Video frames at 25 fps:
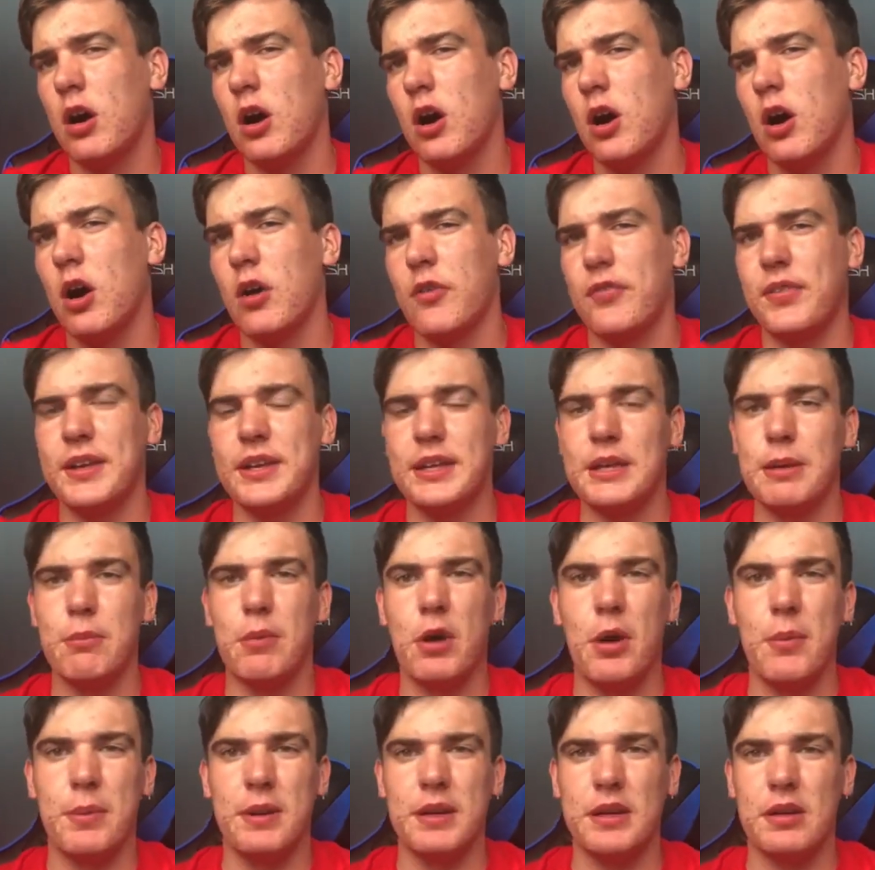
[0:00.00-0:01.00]
I think it
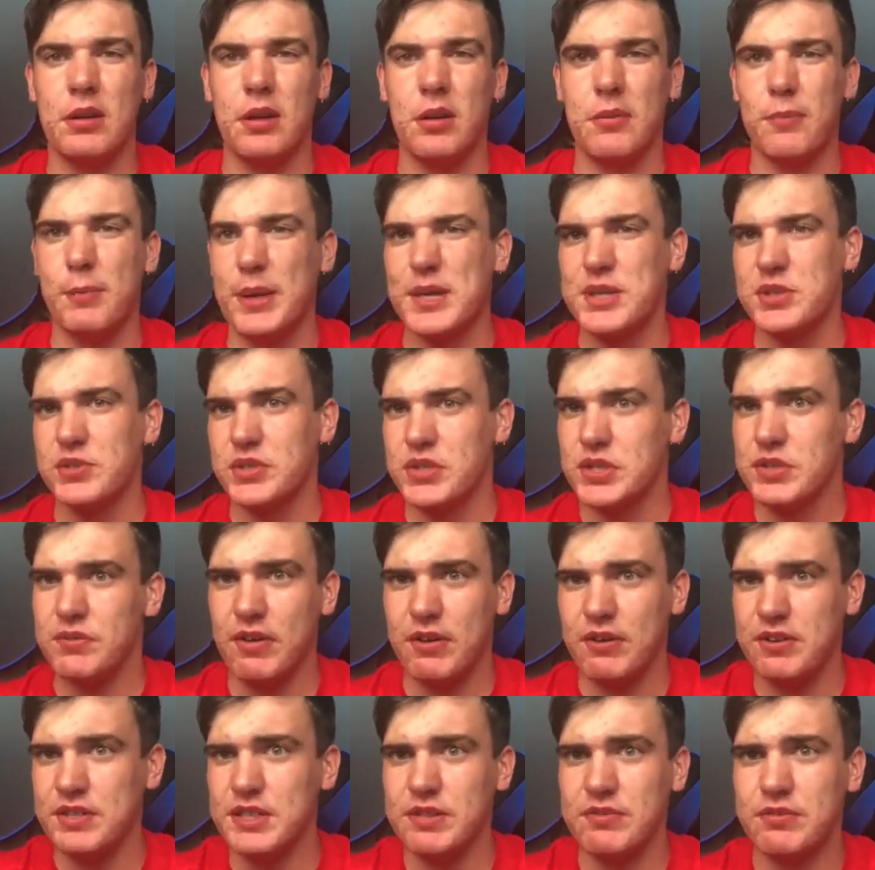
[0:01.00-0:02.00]
might be like based on
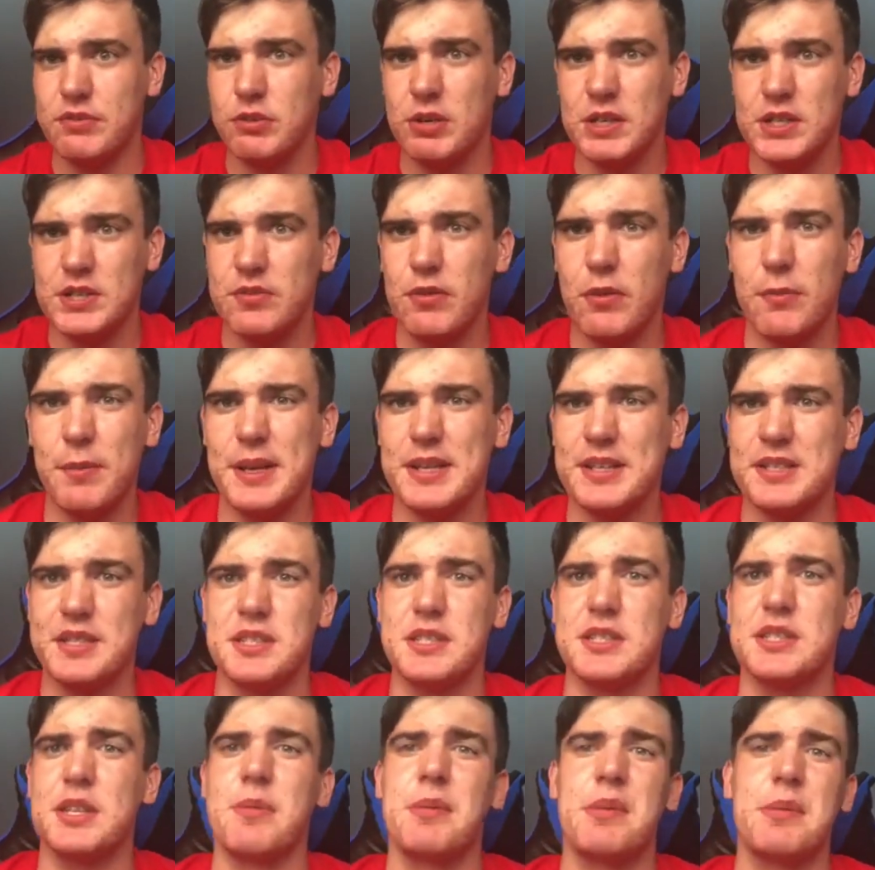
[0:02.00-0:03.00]
severity for transfer bans,
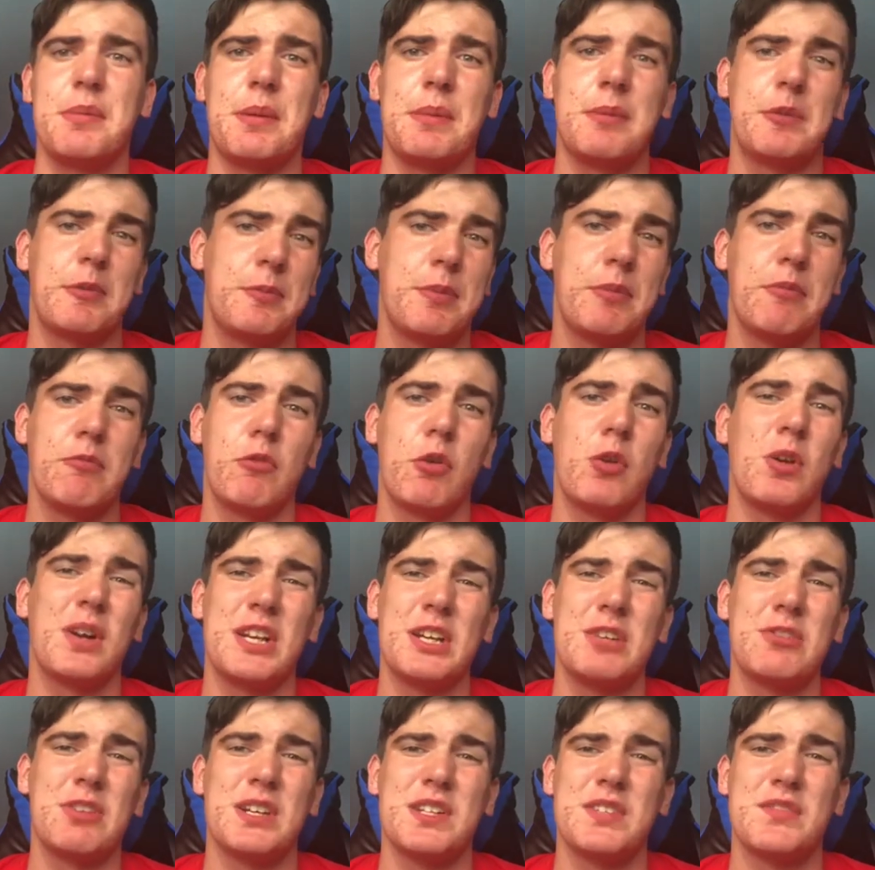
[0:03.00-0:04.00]
because so many people have been
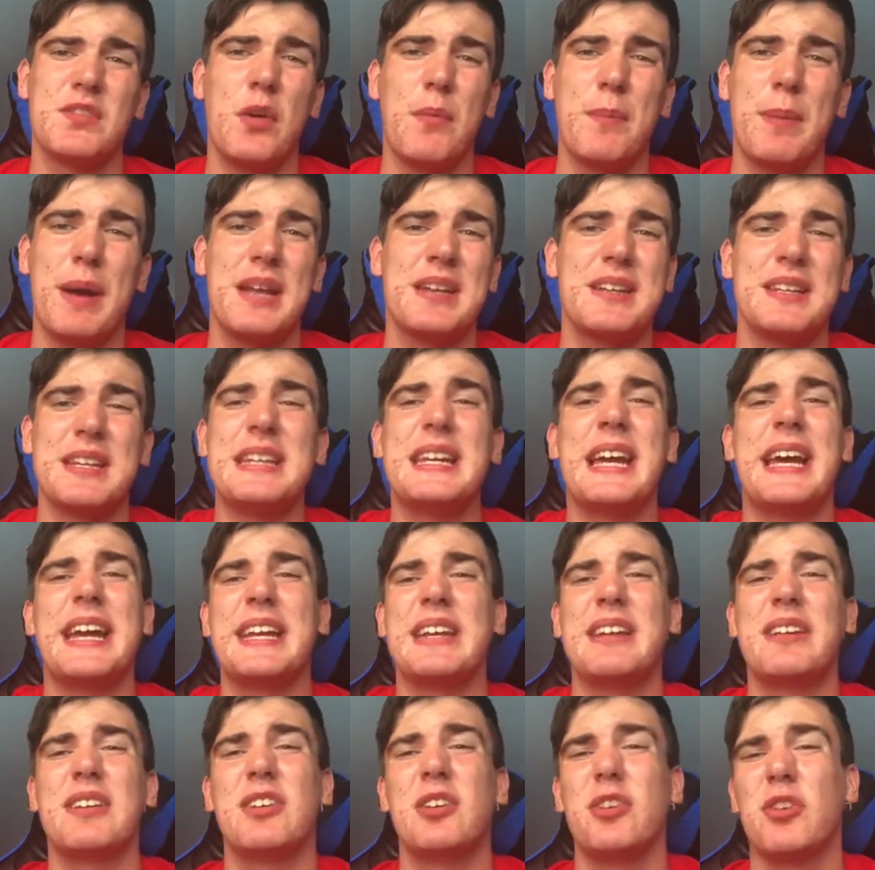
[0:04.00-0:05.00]
wrongly transfer banned that
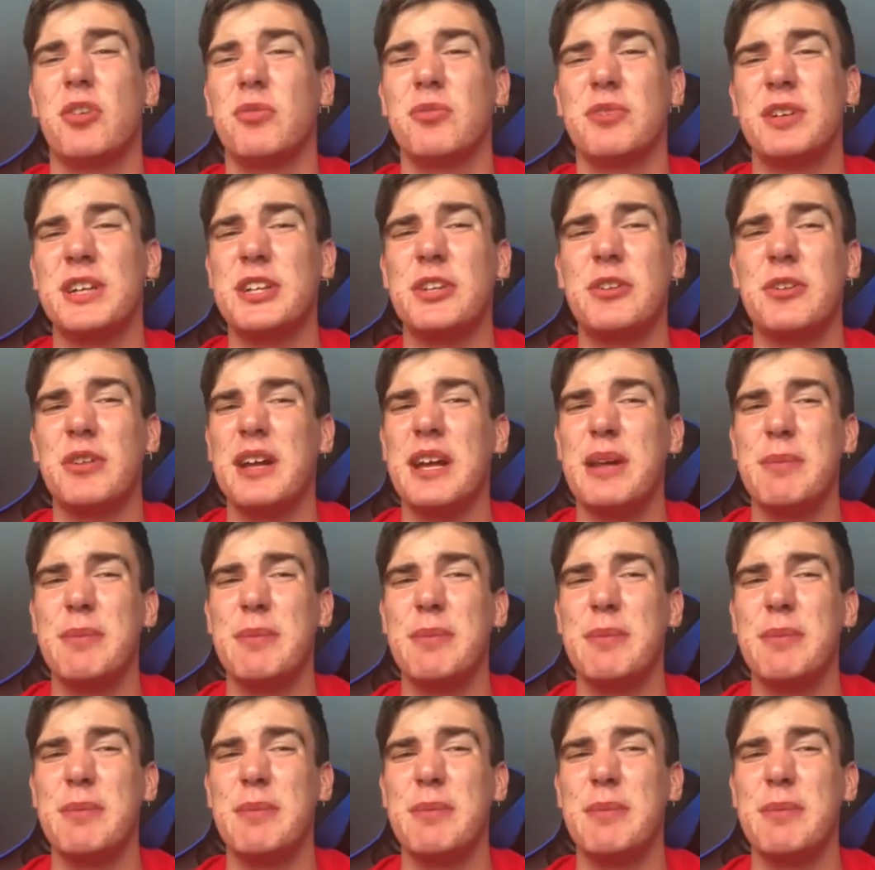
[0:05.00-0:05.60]
EA can't really do that.